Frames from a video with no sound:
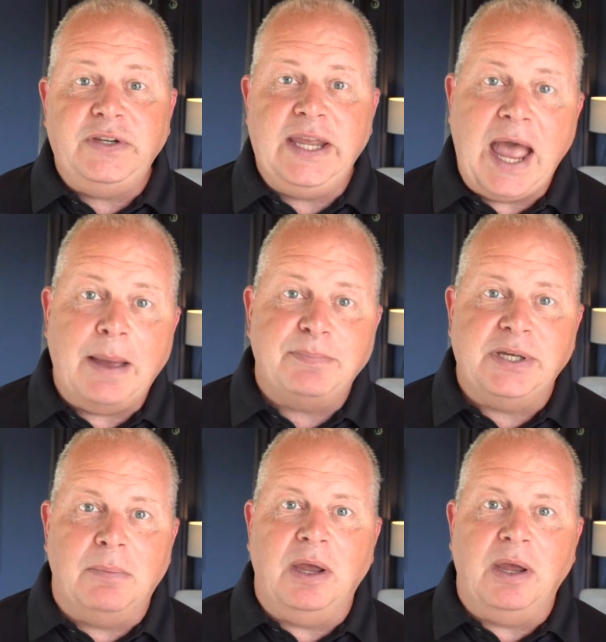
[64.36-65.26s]
apps
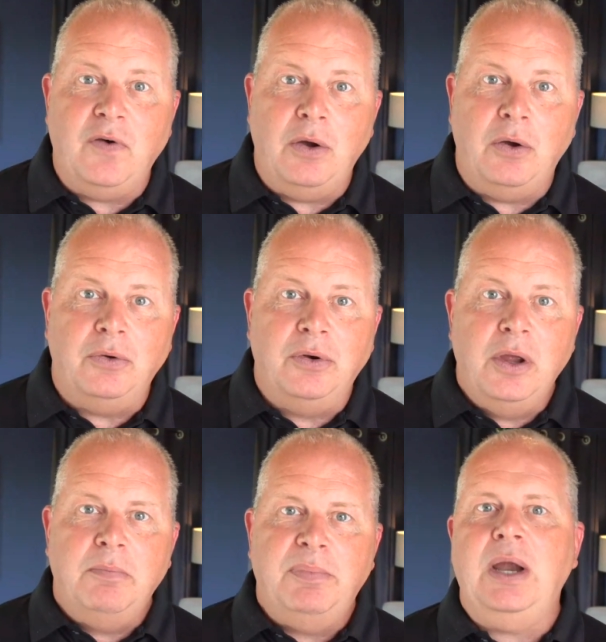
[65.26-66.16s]
on my phone,
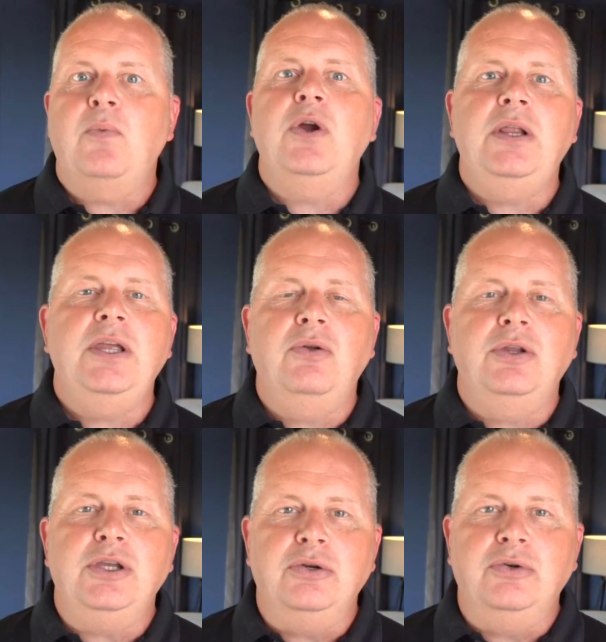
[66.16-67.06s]
but I really only
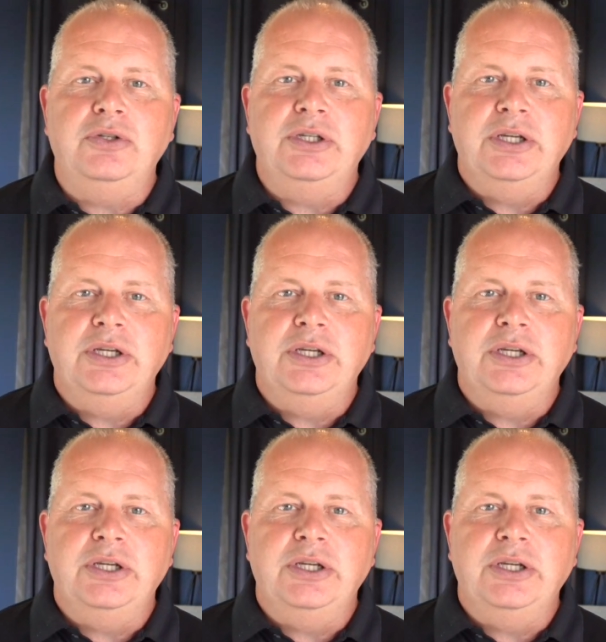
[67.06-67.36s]
use